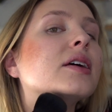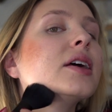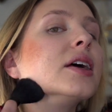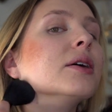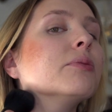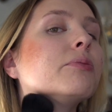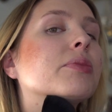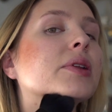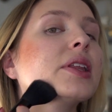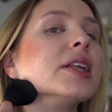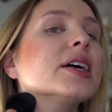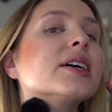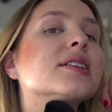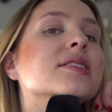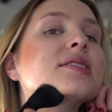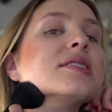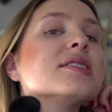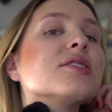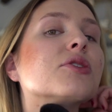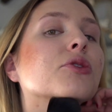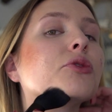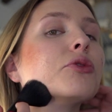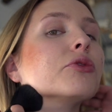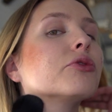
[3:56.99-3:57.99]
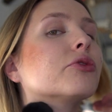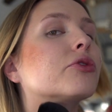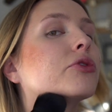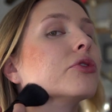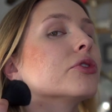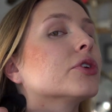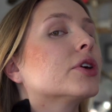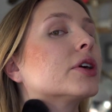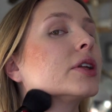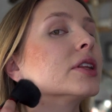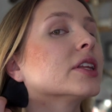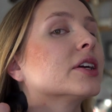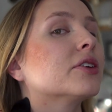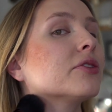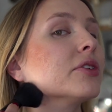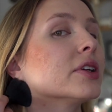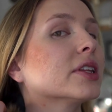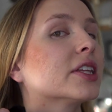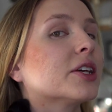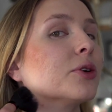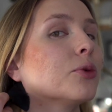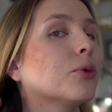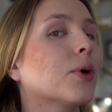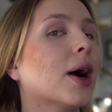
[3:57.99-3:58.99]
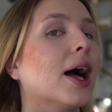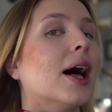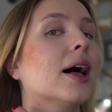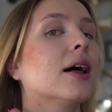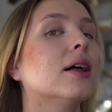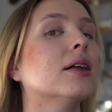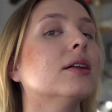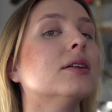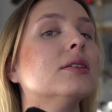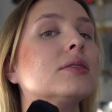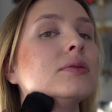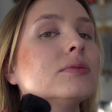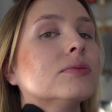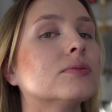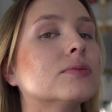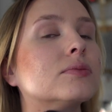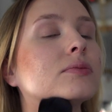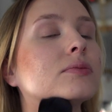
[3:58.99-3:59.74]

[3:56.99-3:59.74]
it blends really well.